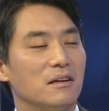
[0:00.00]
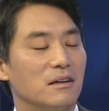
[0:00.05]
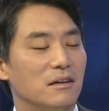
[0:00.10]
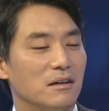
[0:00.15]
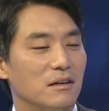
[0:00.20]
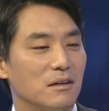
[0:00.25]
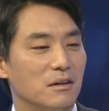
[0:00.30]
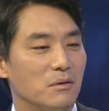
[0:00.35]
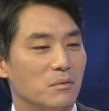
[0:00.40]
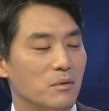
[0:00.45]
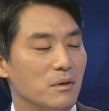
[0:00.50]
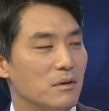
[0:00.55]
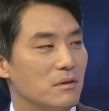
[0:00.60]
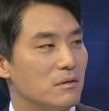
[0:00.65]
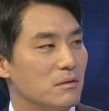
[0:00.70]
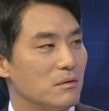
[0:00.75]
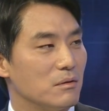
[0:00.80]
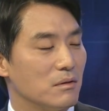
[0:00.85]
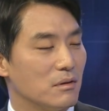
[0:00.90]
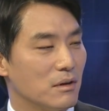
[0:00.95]

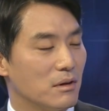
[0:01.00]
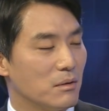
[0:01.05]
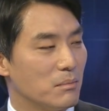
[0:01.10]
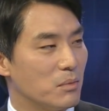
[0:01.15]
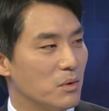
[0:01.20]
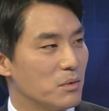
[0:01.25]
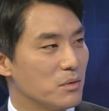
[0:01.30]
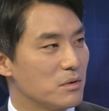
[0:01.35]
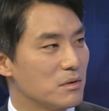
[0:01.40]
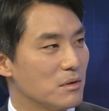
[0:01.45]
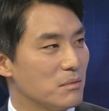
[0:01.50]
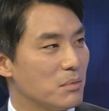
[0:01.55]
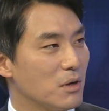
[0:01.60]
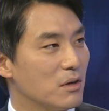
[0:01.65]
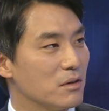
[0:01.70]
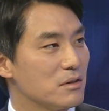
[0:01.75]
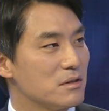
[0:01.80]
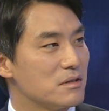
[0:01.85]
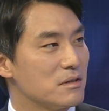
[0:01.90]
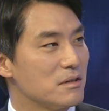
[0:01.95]
with both the
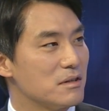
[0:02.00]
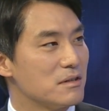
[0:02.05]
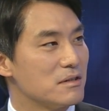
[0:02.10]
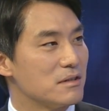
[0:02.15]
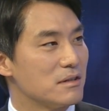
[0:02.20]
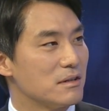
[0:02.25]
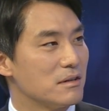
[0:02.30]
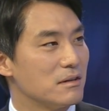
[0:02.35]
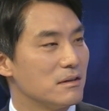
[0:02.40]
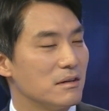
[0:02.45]
policies,